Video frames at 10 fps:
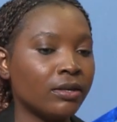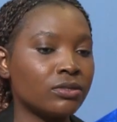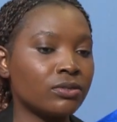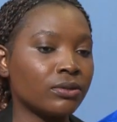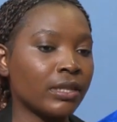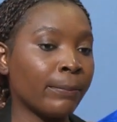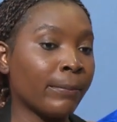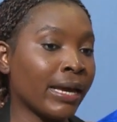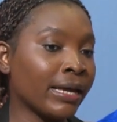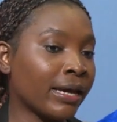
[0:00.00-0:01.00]
So they
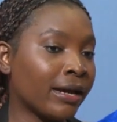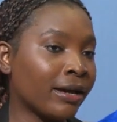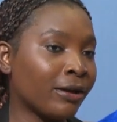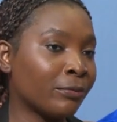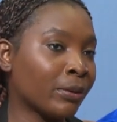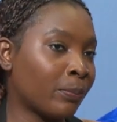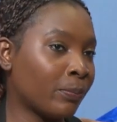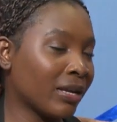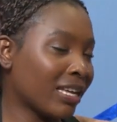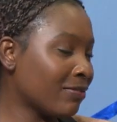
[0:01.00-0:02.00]
buy, uh, we
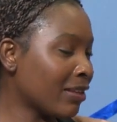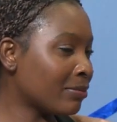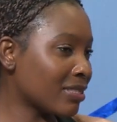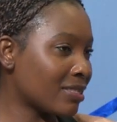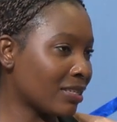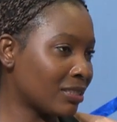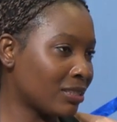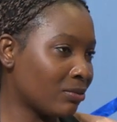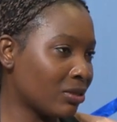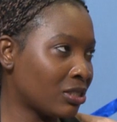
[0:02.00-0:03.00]
give them
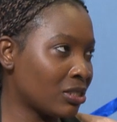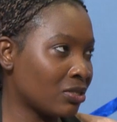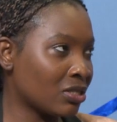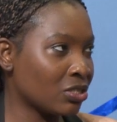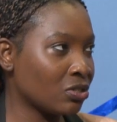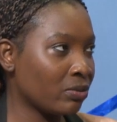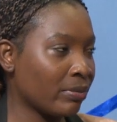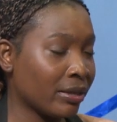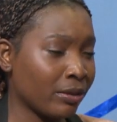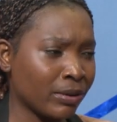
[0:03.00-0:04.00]
receipts, which is issued
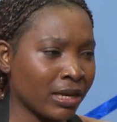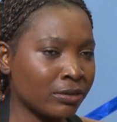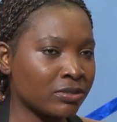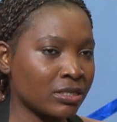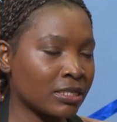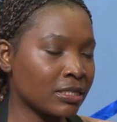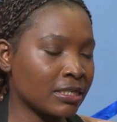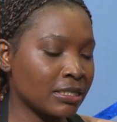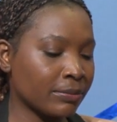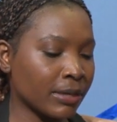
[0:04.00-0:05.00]
by the Warehouse Receipt
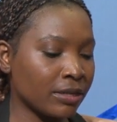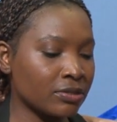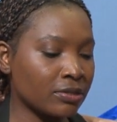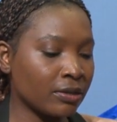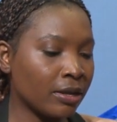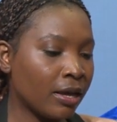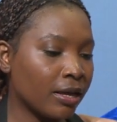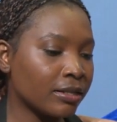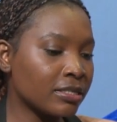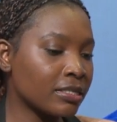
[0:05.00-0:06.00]
System Council.
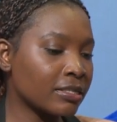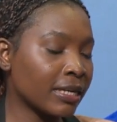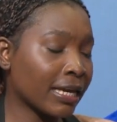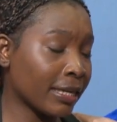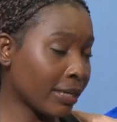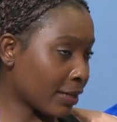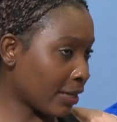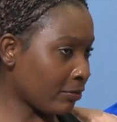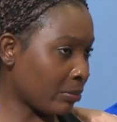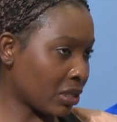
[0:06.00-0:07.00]
This is a Kenyan
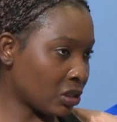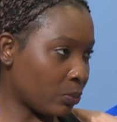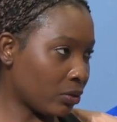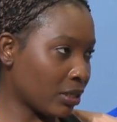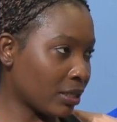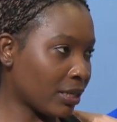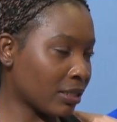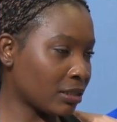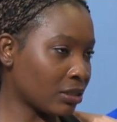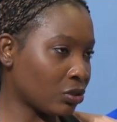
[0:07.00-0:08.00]
government body
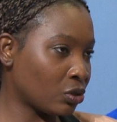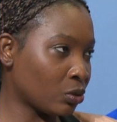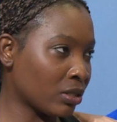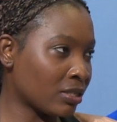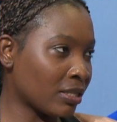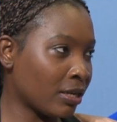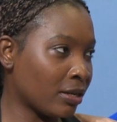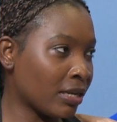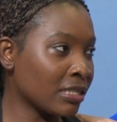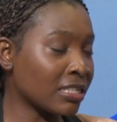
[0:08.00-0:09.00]
that ensures,
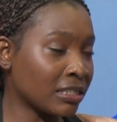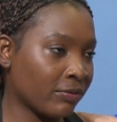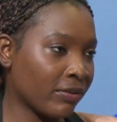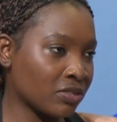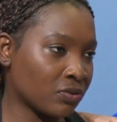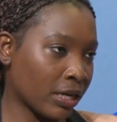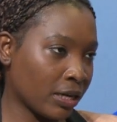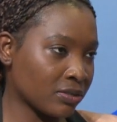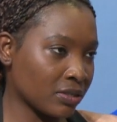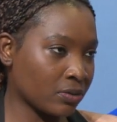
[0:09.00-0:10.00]
uh, that certifies
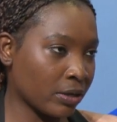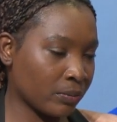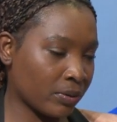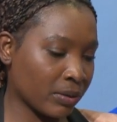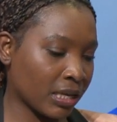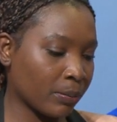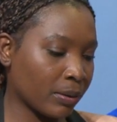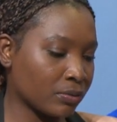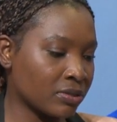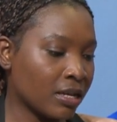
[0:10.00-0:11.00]
warehouses where we keep
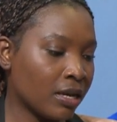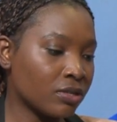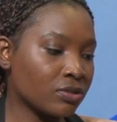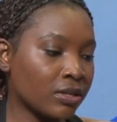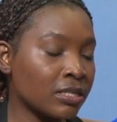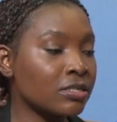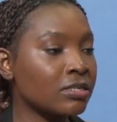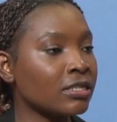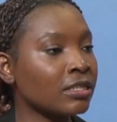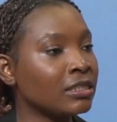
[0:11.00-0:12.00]
goods. So these
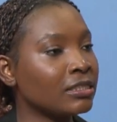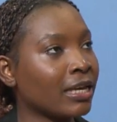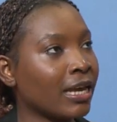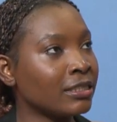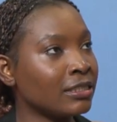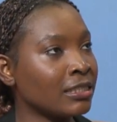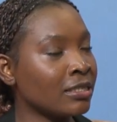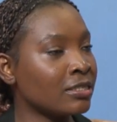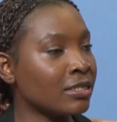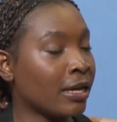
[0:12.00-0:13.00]
receipts, they can
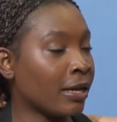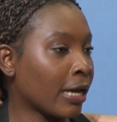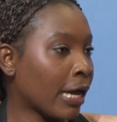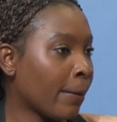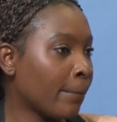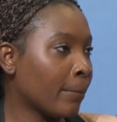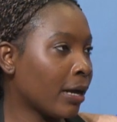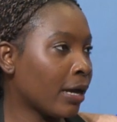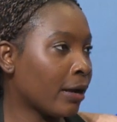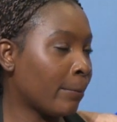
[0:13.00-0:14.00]
just uh, come
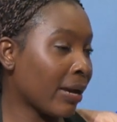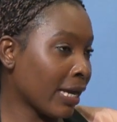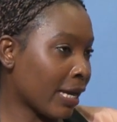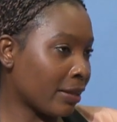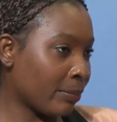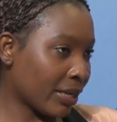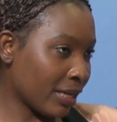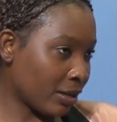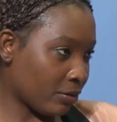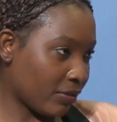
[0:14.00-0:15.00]
uh, by at the
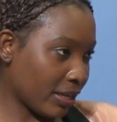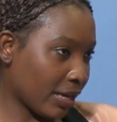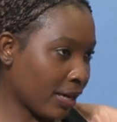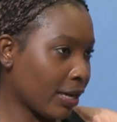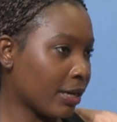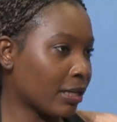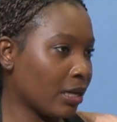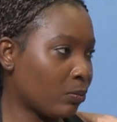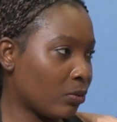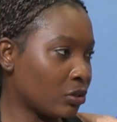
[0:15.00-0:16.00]
beginning of the year and
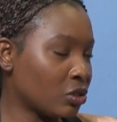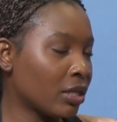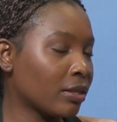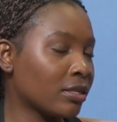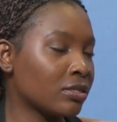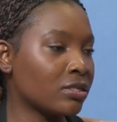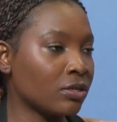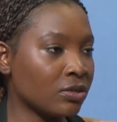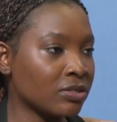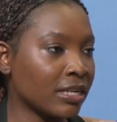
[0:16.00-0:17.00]
keep withdrawing the
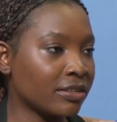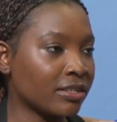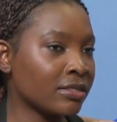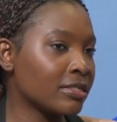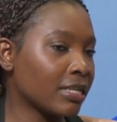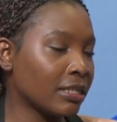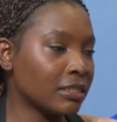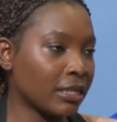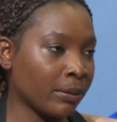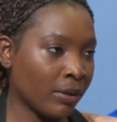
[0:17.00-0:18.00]
cereals and grains any
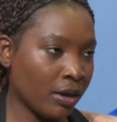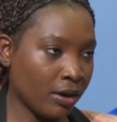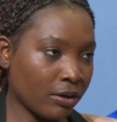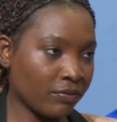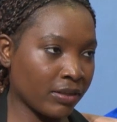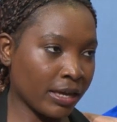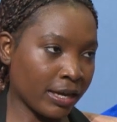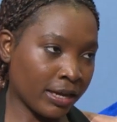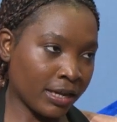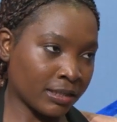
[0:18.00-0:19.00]
time of the
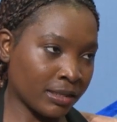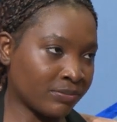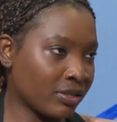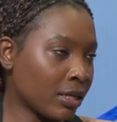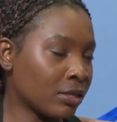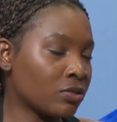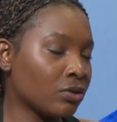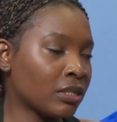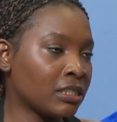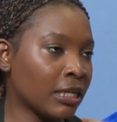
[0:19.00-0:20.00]
year. Um, um, yeah, so
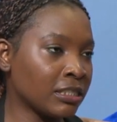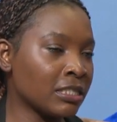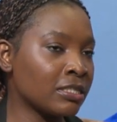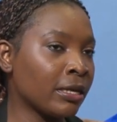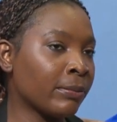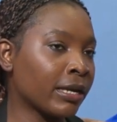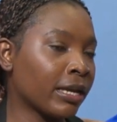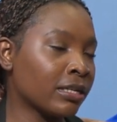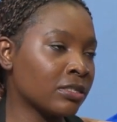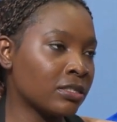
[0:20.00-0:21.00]
it hedges them
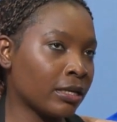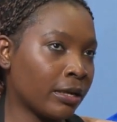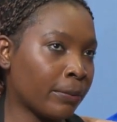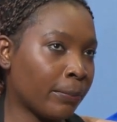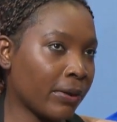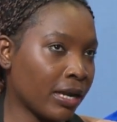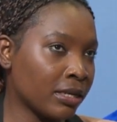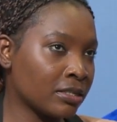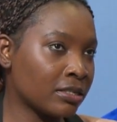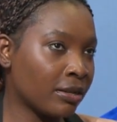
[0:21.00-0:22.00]
against the
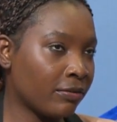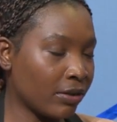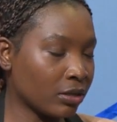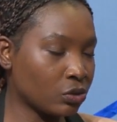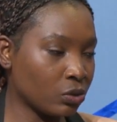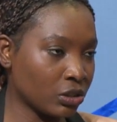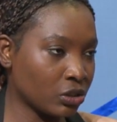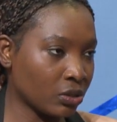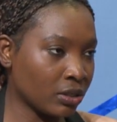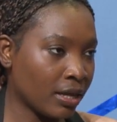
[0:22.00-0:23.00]
price
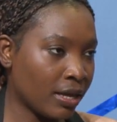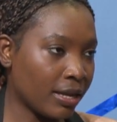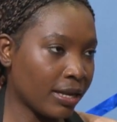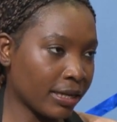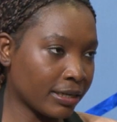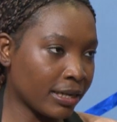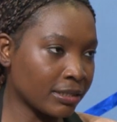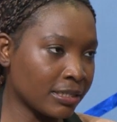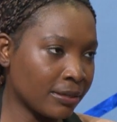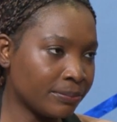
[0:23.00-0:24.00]
fluctuation like
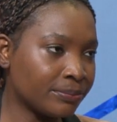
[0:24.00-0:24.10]
that.